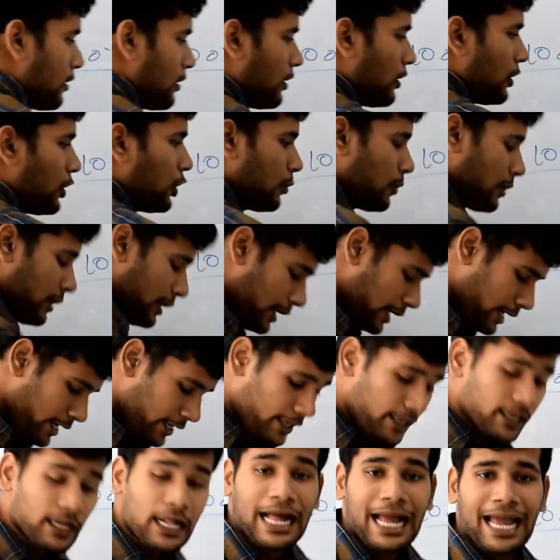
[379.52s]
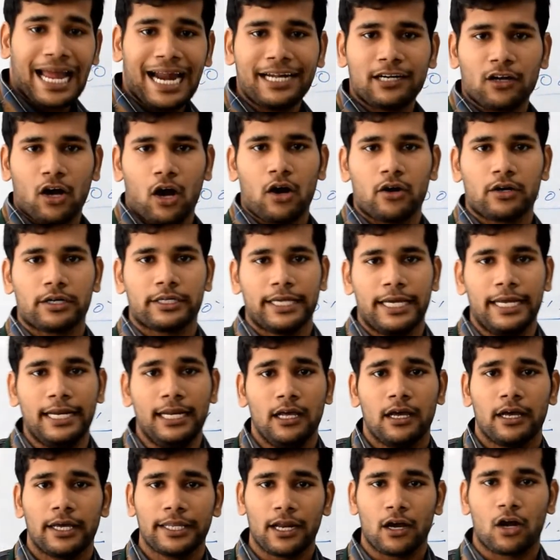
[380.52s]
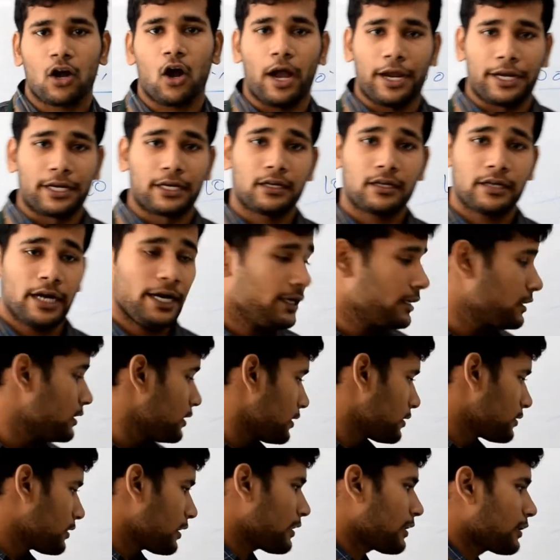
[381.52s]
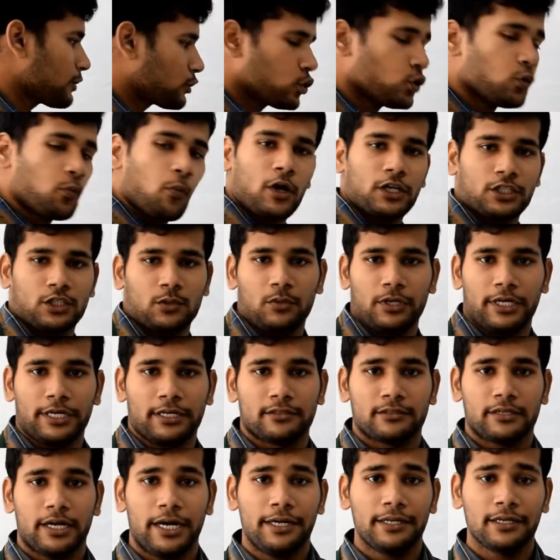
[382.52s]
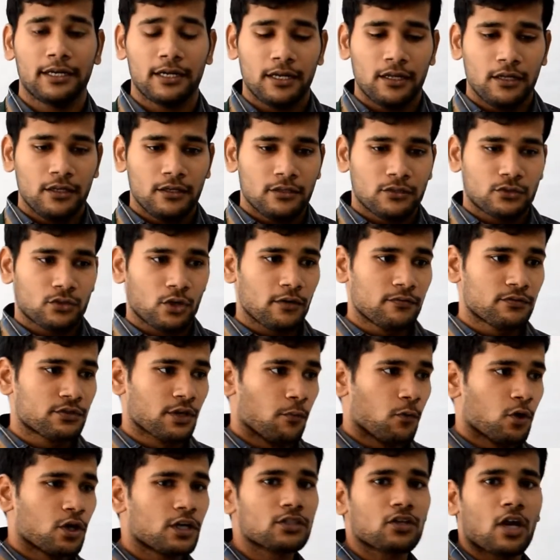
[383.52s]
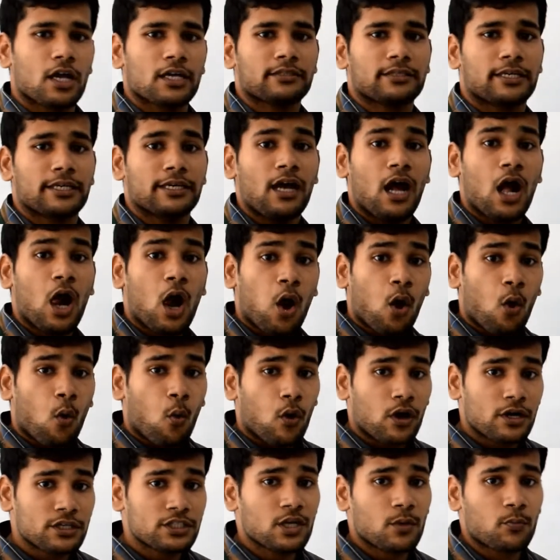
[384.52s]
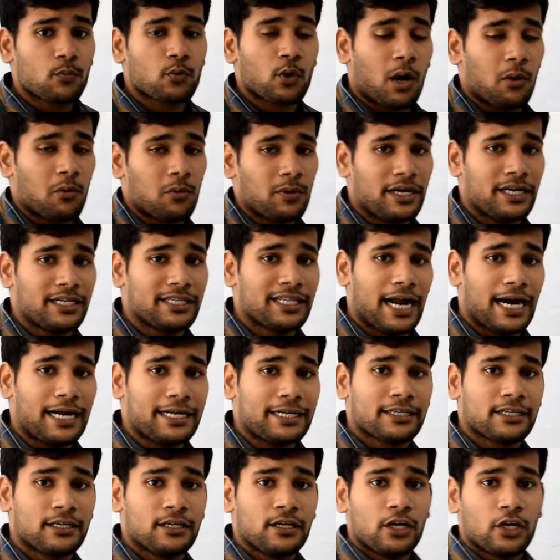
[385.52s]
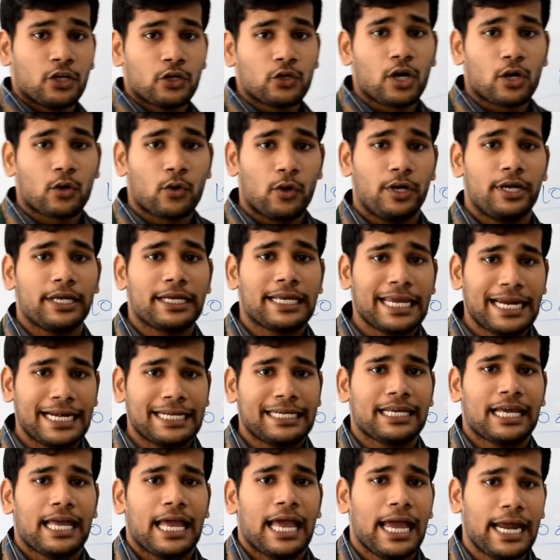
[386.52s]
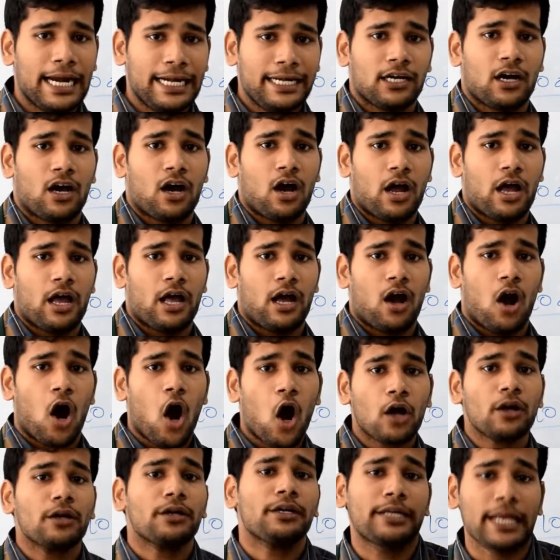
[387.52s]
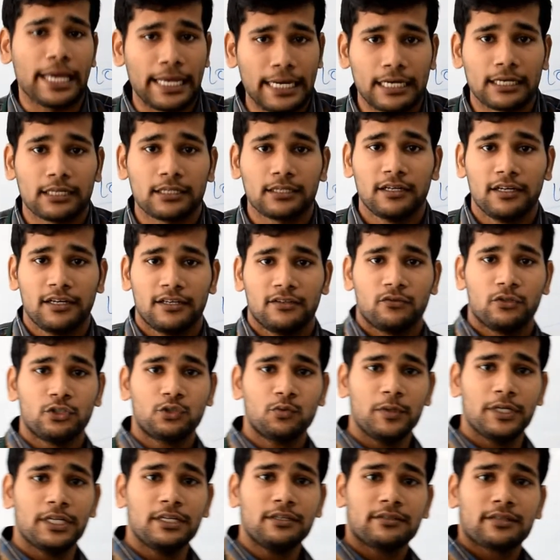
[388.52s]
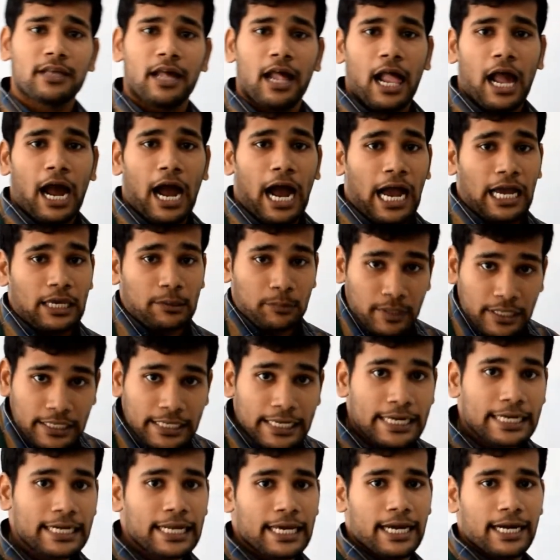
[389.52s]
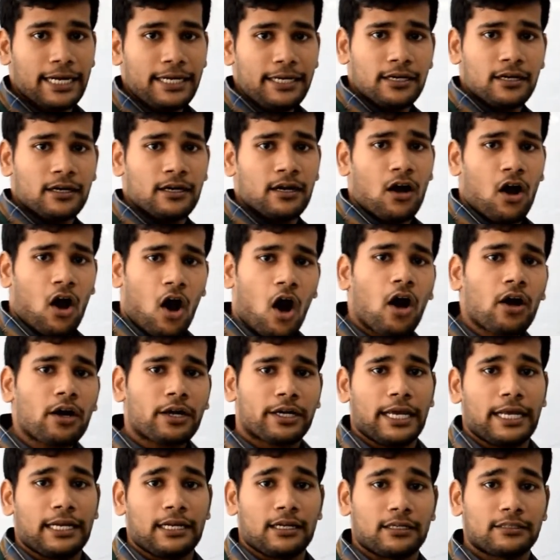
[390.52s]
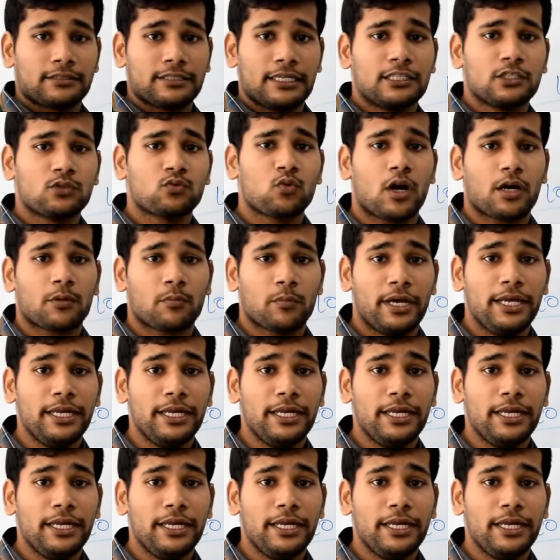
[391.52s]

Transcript: You may get head or tail in a coin, right? There are two possibilities, right? So if someone is asking, what is the probability that you are going to get head or tail, which means I may get a head or tail. This is what